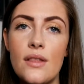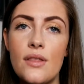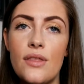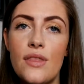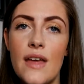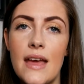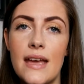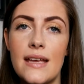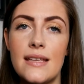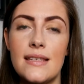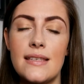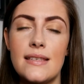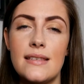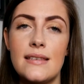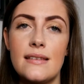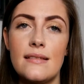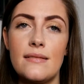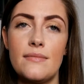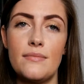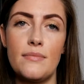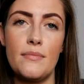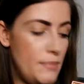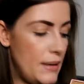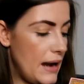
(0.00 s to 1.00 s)
this
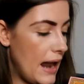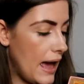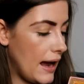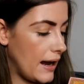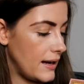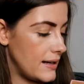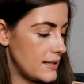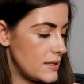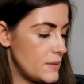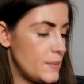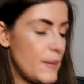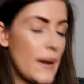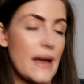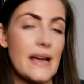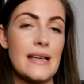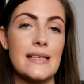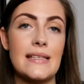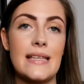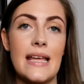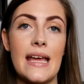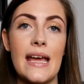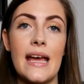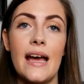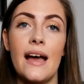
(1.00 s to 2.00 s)
blank
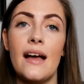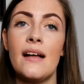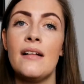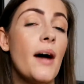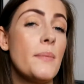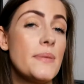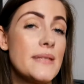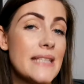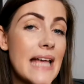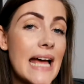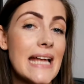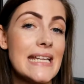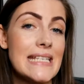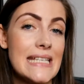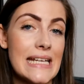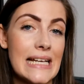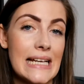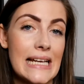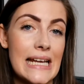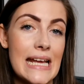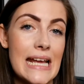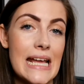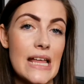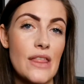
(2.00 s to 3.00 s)
space here.
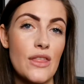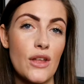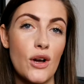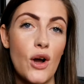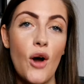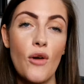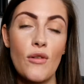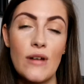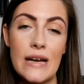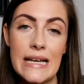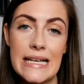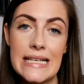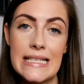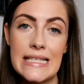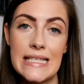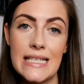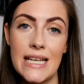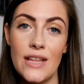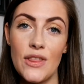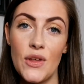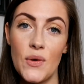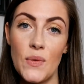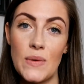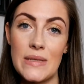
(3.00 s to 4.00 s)
Upsettingly, the
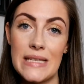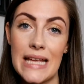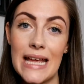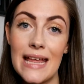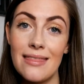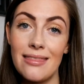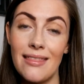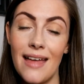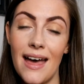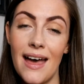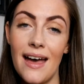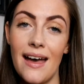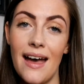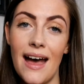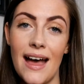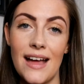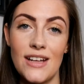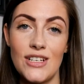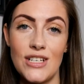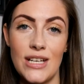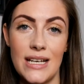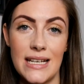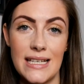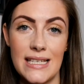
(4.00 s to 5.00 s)
Coralista that was in there
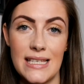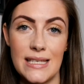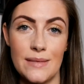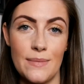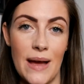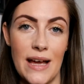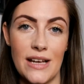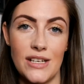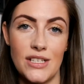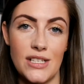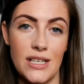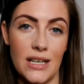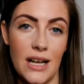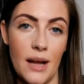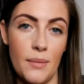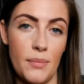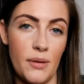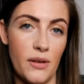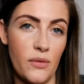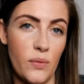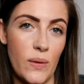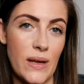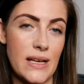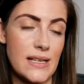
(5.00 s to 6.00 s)
actually smashed a
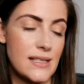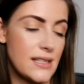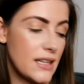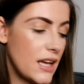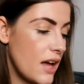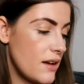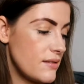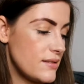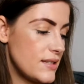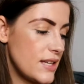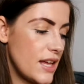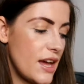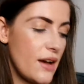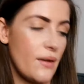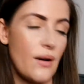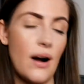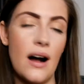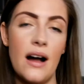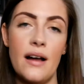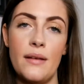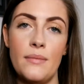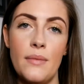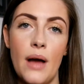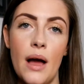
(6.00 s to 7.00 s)
couple of weeks ago, so
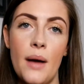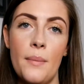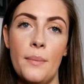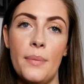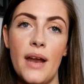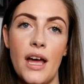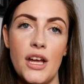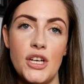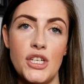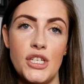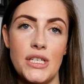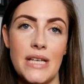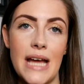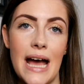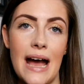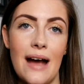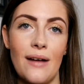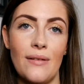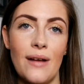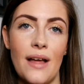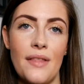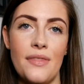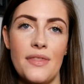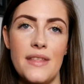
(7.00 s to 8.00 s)
I'm a blush
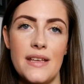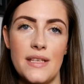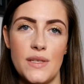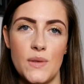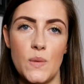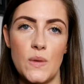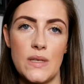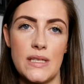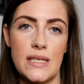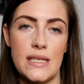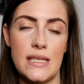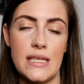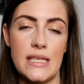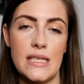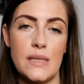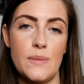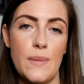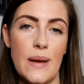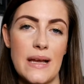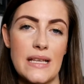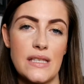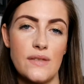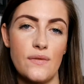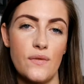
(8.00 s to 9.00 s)
down, and this was the
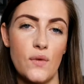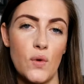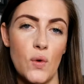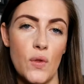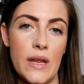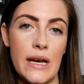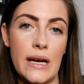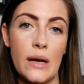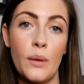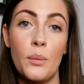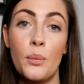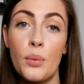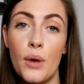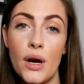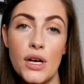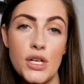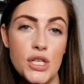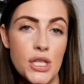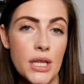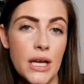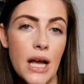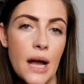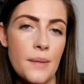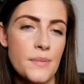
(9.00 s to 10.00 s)
space for the little
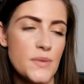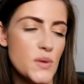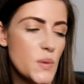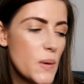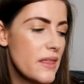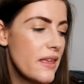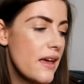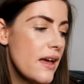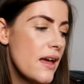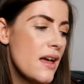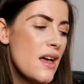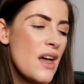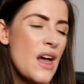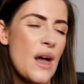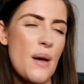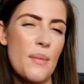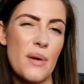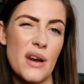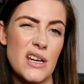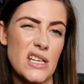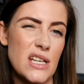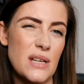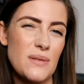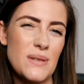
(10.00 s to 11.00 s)
brush that comes with it,
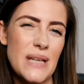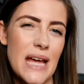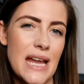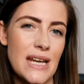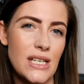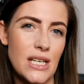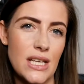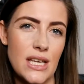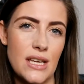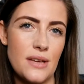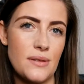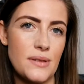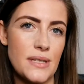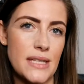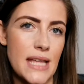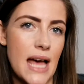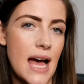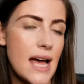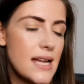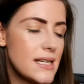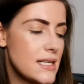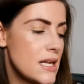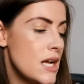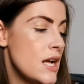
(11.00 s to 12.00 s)
but I don't tend to use
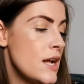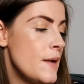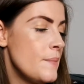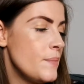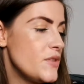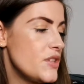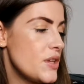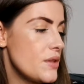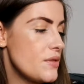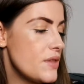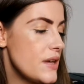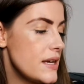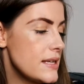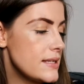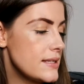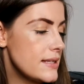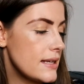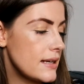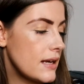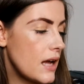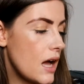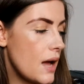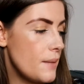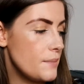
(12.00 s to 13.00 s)
that. So this
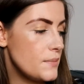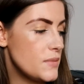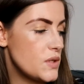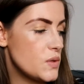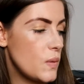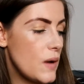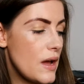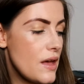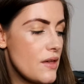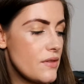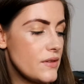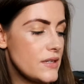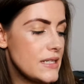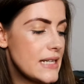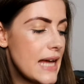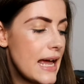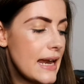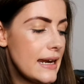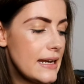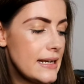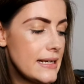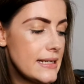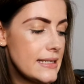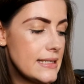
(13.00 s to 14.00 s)
comes with
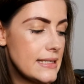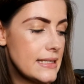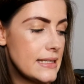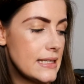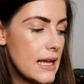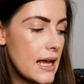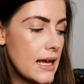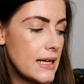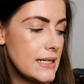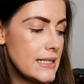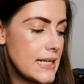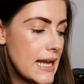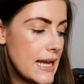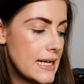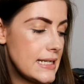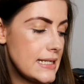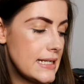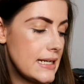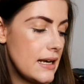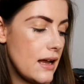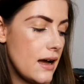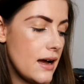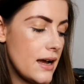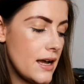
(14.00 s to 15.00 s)
Dallas,
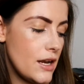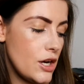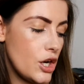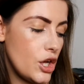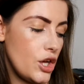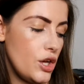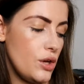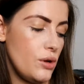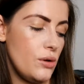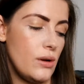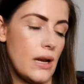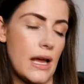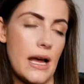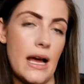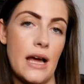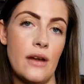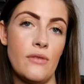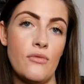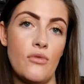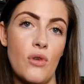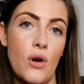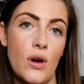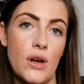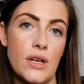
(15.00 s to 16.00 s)
Dandelion, Hoola
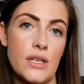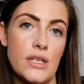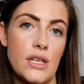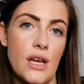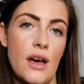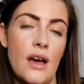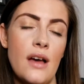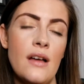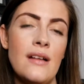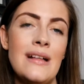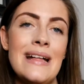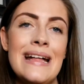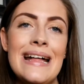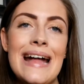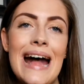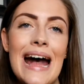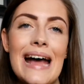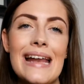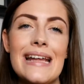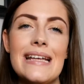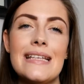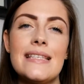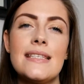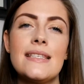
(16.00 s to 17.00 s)
and Rocketeur,
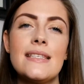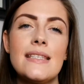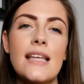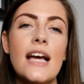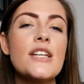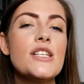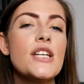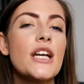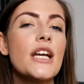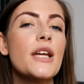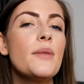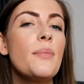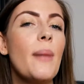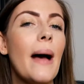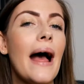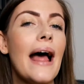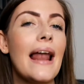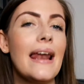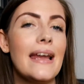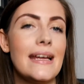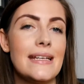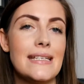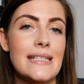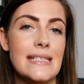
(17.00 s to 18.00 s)
and it's such a good
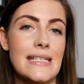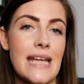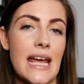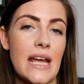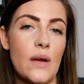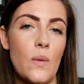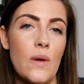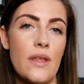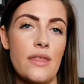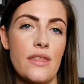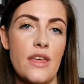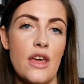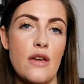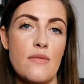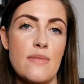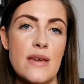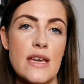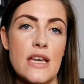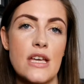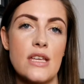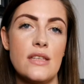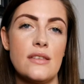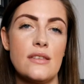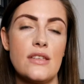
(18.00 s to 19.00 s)
palette to take with you
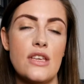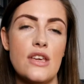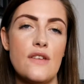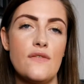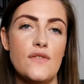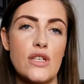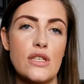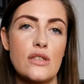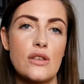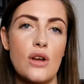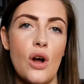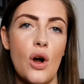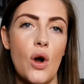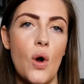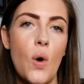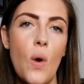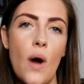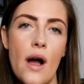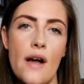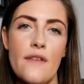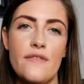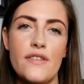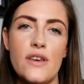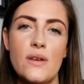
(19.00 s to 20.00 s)
because you've just got
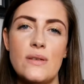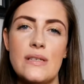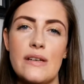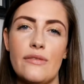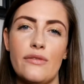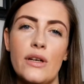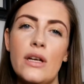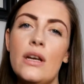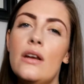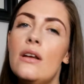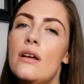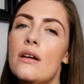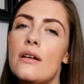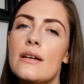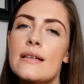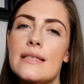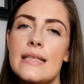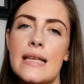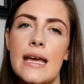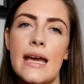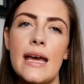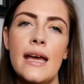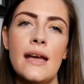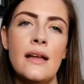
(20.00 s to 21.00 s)
quite a few different looks
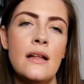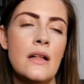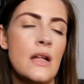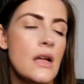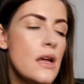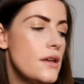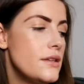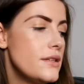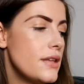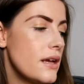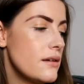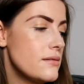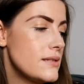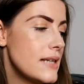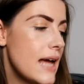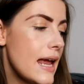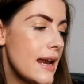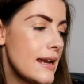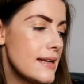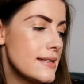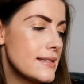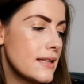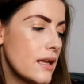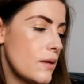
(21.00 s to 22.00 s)
here. So
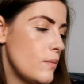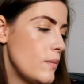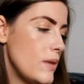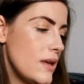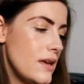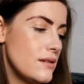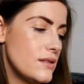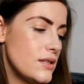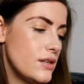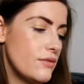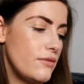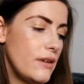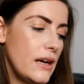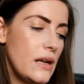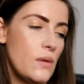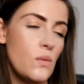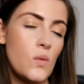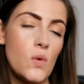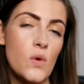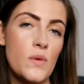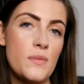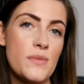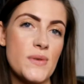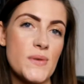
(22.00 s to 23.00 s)
Dallas can be used to really
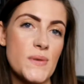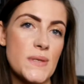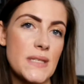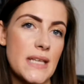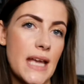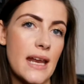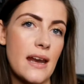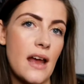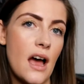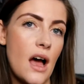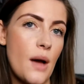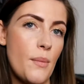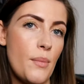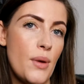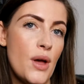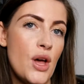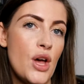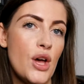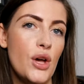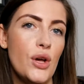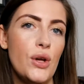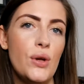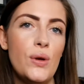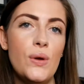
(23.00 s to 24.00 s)
warm your skin up.
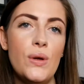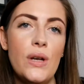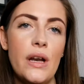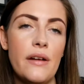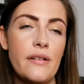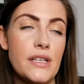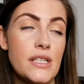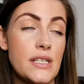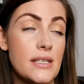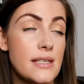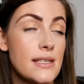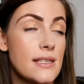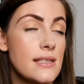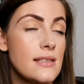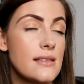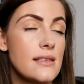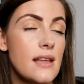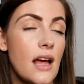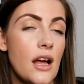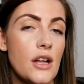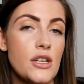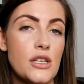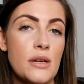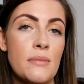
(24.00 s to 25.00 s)
Hoola is just
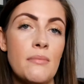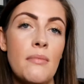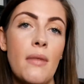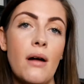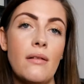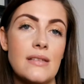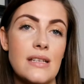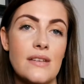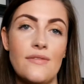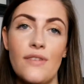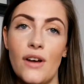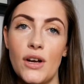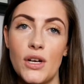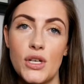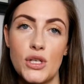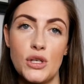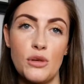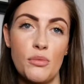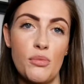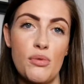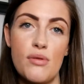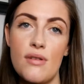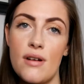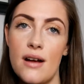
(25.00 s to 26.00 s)
such a
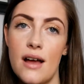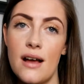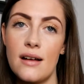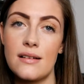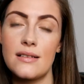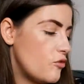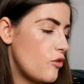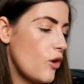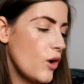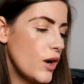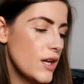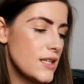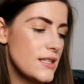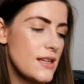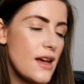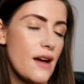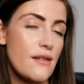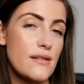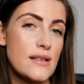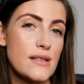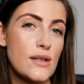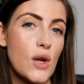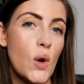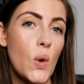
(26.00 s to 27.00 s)
multifunctional product. Rocketeur
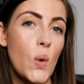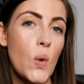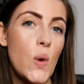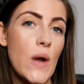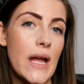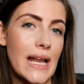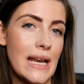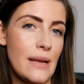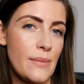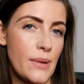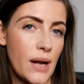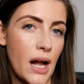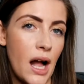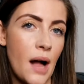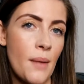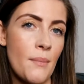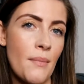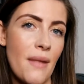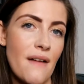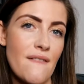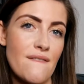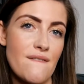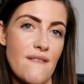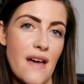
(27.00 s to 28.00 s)
has quickly become
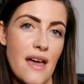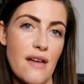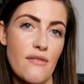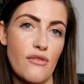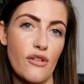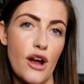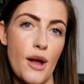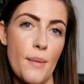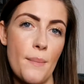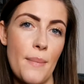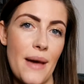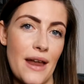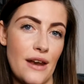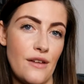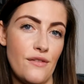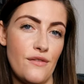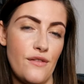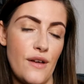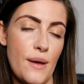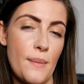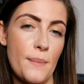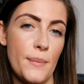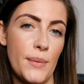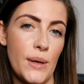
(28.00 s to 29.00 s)
my favourite
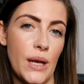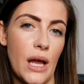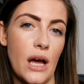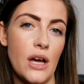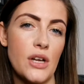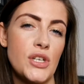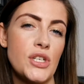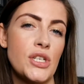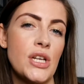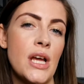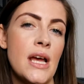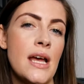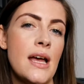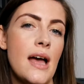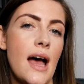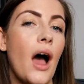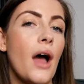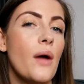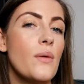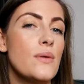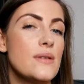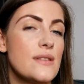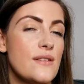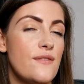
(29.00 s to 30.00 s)
Benefit blush.
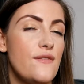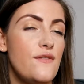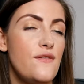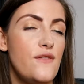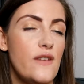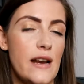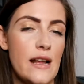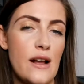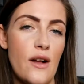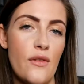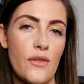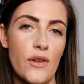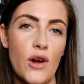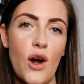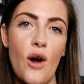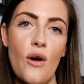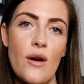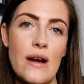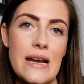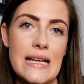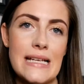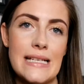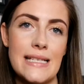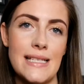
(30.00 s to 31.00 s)
I was fully on the
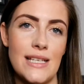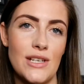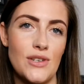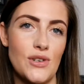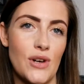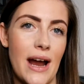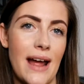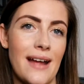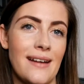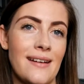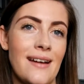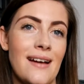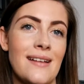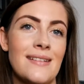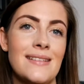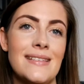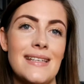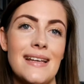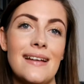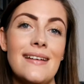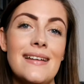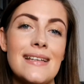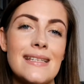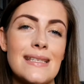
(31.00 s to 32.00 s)
Coralista train
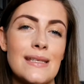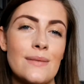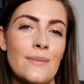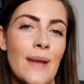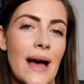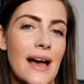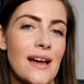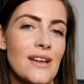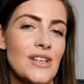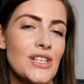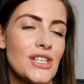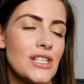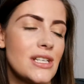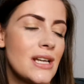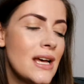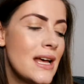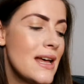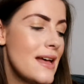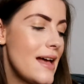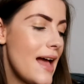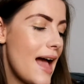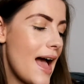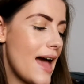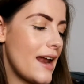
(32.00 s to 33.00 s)
until it smashed,
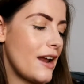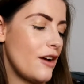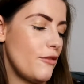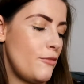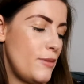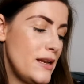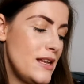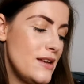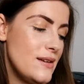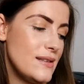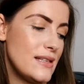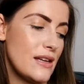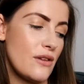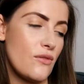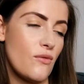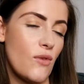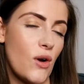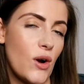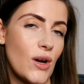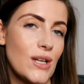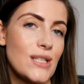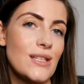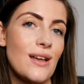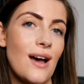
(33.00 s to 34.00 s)
and I've been using
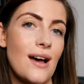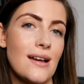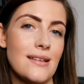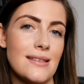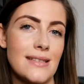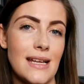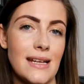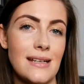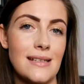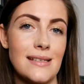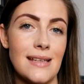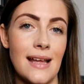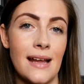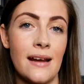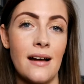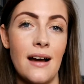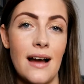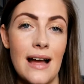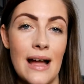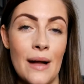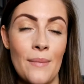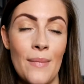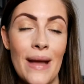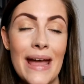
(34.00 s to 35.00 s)
Rocketeur since, and
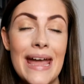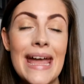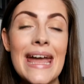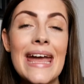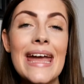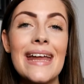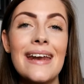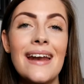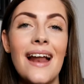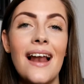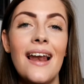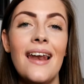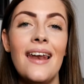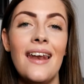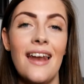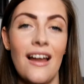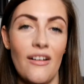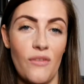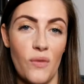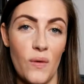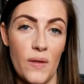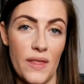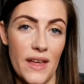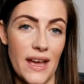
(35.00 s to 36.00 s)
I am in
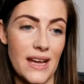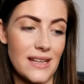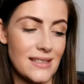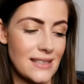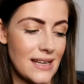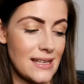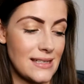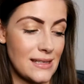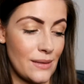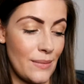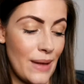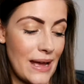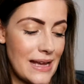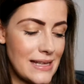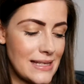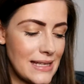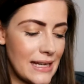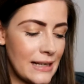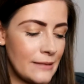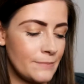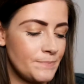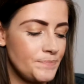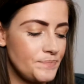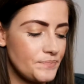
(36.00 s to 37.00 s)
love with it. It's
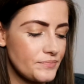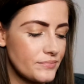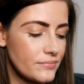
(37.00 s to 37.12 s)
amazing.